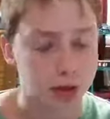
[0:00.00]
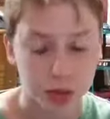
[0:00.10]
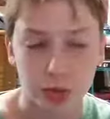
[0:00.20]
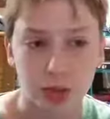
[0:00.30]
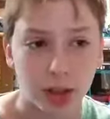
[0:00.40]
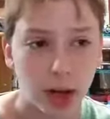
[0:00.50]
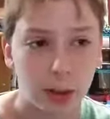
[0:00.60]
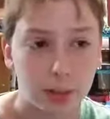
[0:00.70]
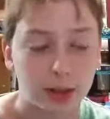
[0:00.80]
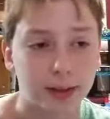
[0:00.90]
suits than
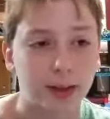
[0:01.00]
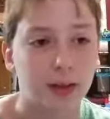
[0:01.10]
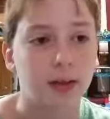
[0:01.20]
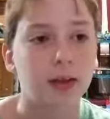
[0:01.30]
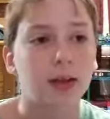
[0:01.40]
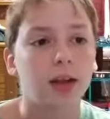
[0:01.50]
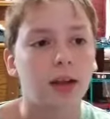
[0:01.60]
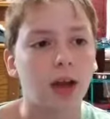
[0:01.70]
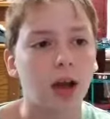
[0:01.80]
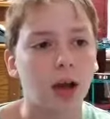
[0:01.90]
Iron Man can.
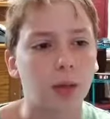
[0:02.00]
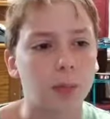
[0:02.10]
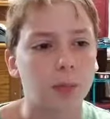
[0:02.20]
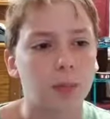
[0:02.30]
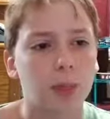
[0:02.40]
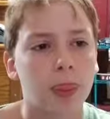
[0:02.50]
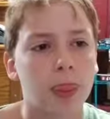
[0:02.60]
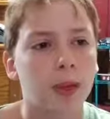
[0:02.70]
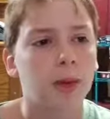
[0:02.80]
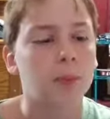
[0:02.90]
Um,
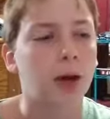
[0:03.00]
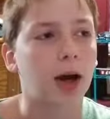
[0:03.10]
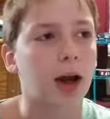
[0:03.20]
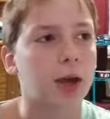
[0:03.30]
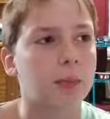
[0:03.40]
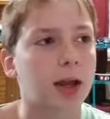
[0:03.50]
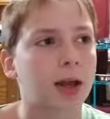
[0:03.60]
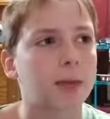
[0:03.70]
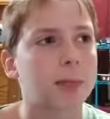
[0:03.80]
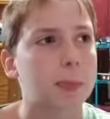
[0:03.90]
but Iron
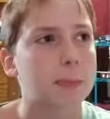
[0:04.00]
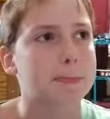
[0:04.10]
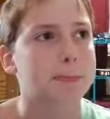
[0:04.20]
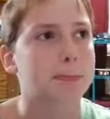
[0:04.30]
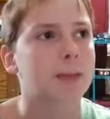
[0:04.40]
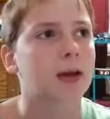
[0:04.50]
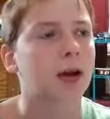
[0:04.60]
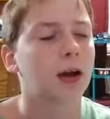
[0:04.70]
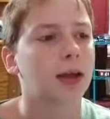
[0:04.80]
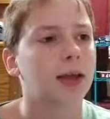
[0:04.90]
Man
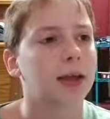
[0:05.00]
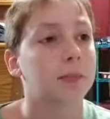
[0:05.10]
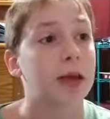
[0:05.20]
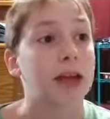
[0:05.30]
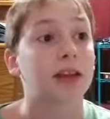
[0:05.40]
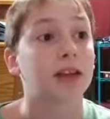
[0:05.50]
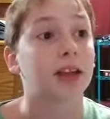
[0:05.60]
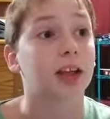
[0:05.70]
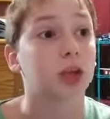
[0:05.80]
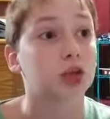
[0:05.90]
uh, can make
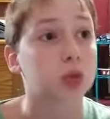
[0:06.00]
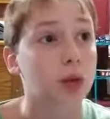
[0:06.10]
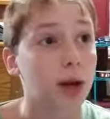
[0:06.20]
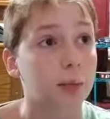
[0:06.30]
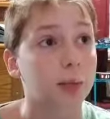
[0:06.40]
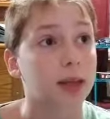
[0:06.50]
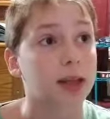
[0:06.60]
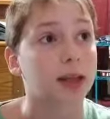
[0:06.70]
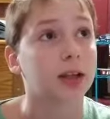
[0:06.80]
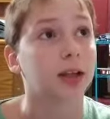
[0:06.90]

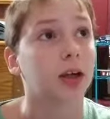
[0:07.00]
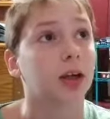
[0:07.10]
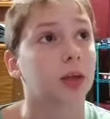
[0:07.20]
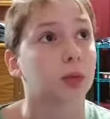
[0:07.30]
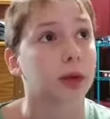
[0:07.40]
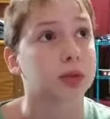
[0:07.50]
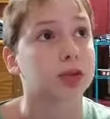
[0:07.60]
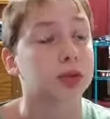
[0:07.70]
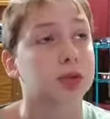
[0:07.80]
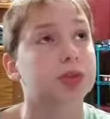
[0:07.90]
incredibly uh, great
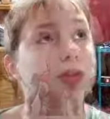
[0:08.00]
suits.